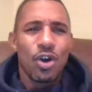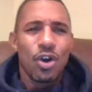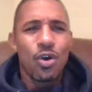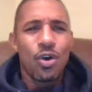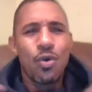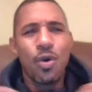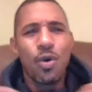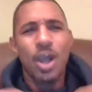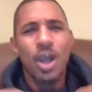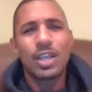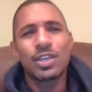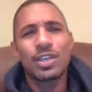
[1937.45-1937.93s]

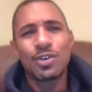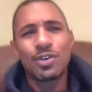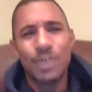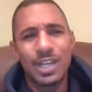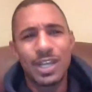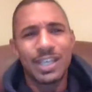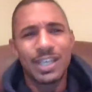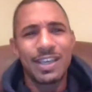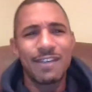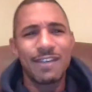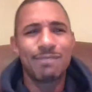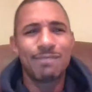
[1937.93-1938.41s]
Who are you
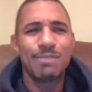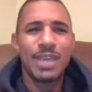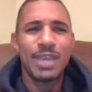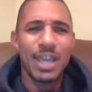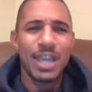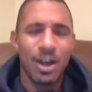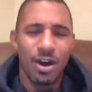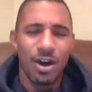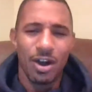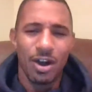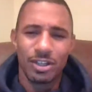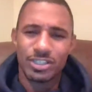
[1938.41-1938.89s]
to give
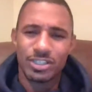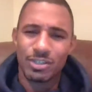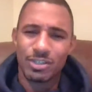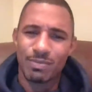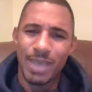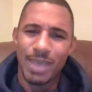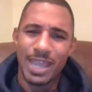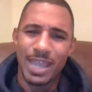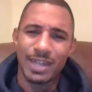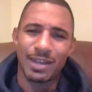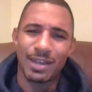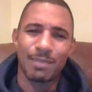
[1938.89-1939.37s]
me an
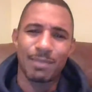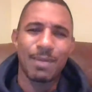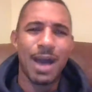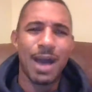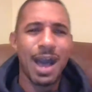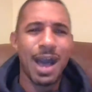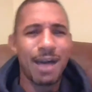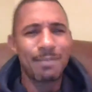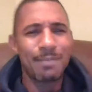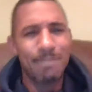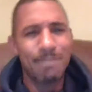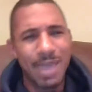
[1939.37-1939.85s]
ultimatum?
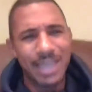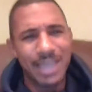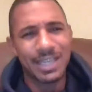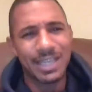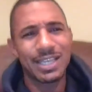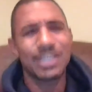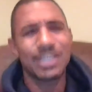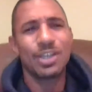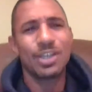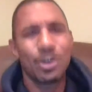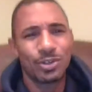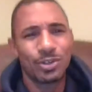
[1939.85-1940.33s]
I'm
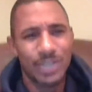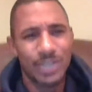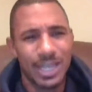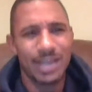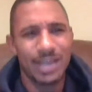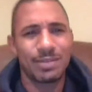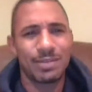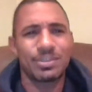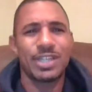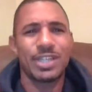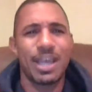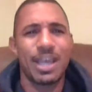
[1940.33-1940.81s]
making your
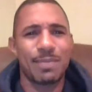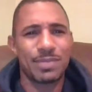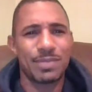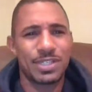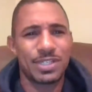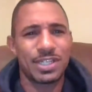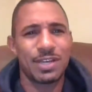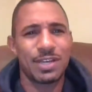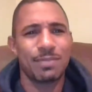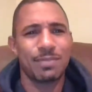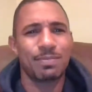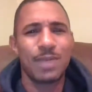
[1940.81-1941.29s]
damn
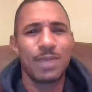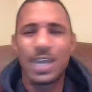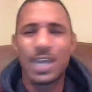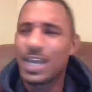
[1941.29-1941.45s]
championship.